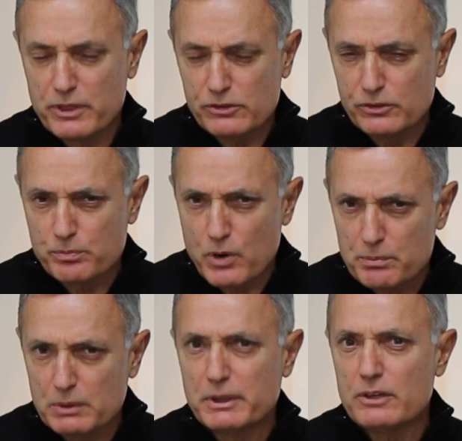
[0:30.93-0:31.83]
This is
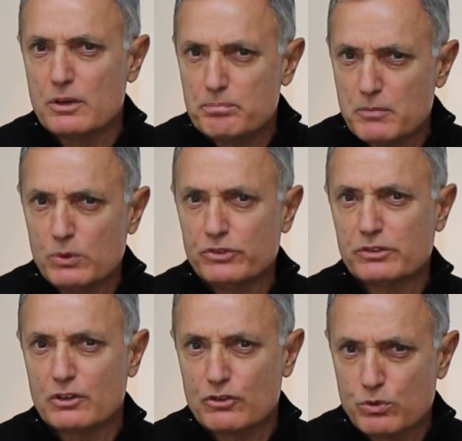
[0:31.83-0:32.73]
probably the most
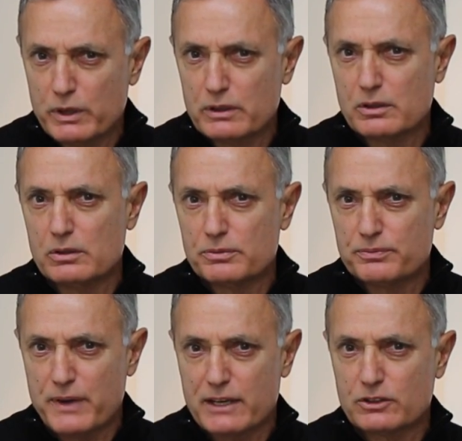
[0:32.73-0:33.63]
critical
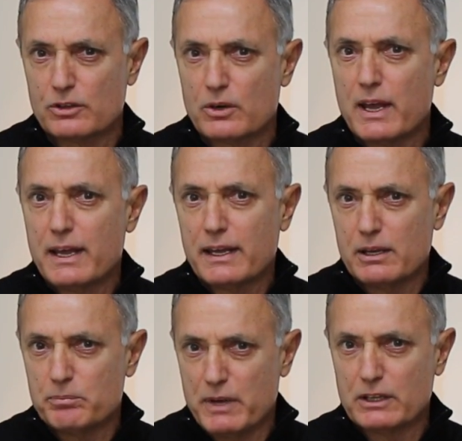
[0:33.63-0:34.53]
factor
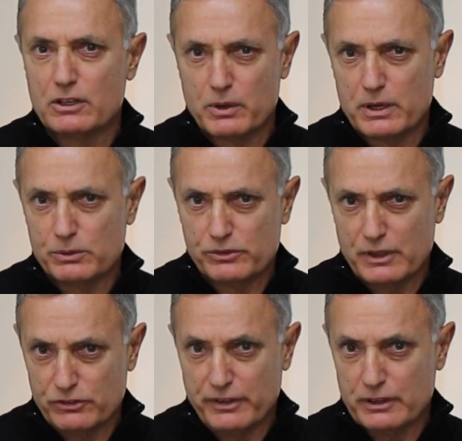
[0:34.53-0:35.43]
in making your house
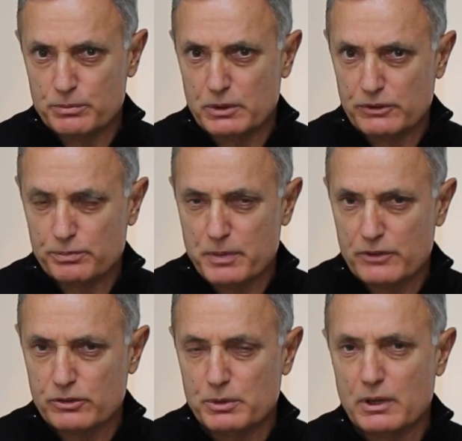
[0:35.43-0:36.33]
as saleable as
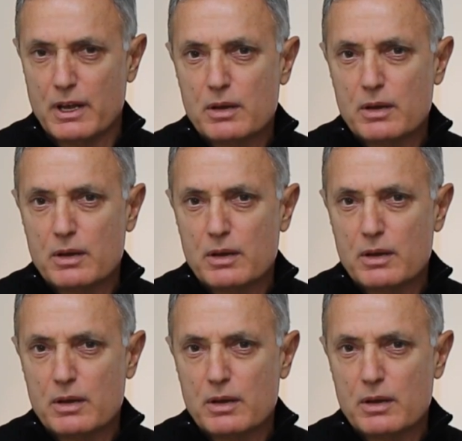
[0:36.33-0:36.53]
possible.